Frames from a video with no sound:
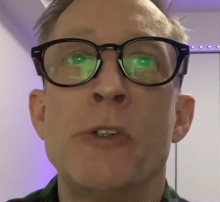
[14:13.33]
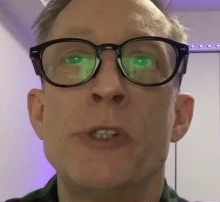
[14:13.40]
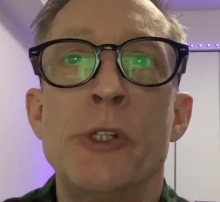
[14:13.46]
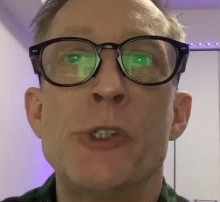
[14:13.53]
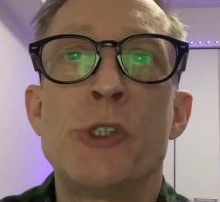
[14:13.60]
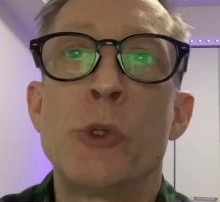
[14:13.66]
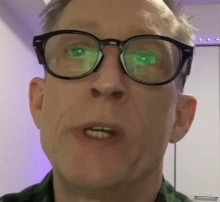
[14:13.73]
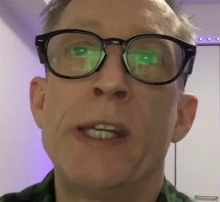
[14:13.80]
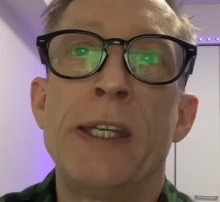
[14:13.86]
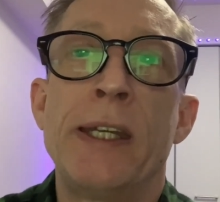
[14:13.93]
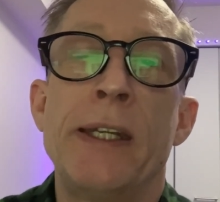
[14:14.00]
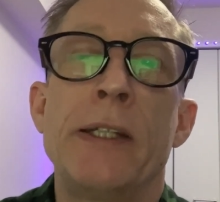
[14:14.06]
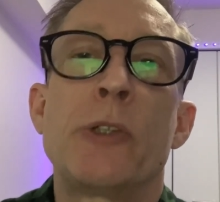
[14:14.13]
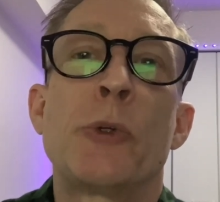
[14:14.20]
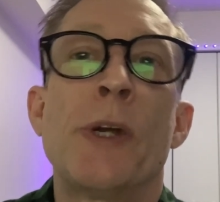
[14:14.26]
you're joining
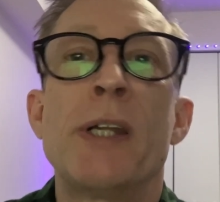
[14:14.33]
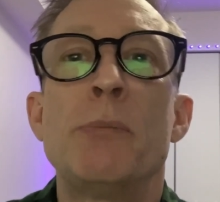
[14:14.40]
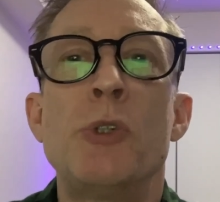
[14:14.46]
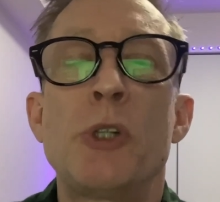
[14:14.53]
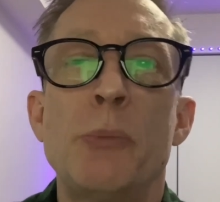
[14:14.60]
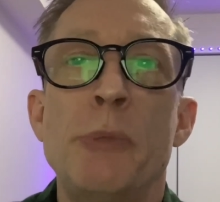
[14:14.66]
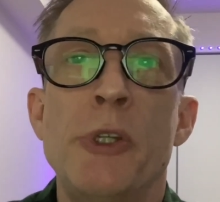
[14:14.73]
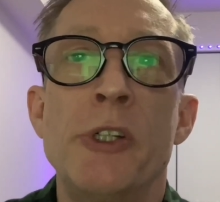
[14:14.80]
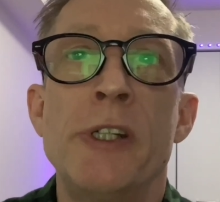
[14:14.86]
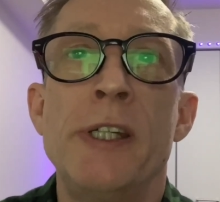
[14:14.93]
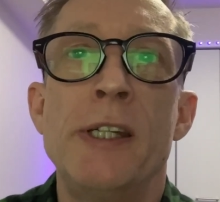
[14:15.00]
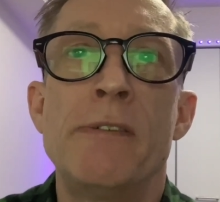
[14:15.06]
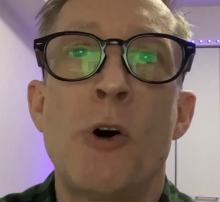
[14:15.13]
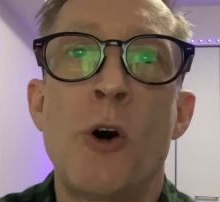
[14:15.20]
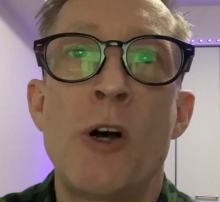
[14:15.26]
an incredible
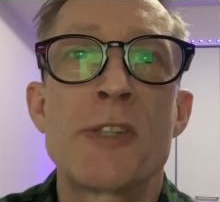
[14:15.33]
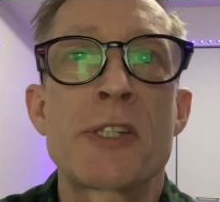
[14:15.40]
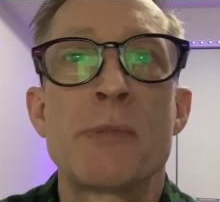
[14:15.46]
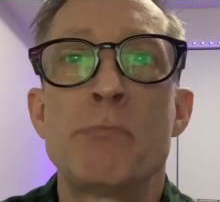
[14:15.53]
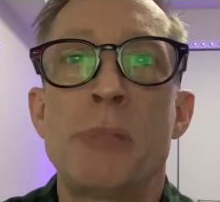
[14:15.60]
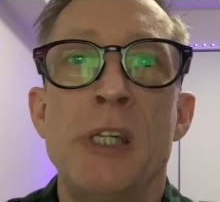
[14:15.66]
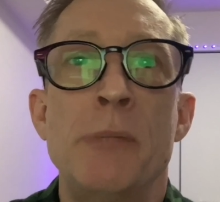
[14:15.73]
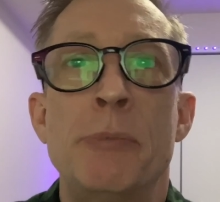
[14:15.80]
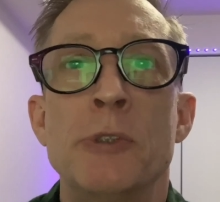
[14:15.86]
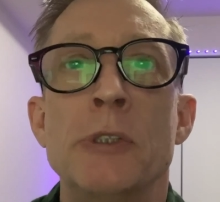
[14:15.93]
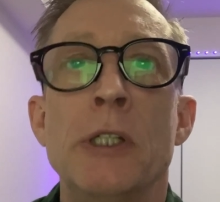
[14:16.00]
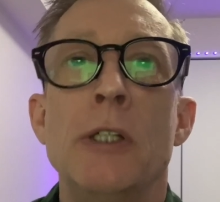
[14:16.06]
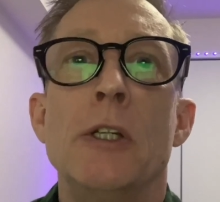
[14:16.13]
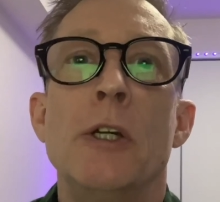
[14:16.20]
community of awesome people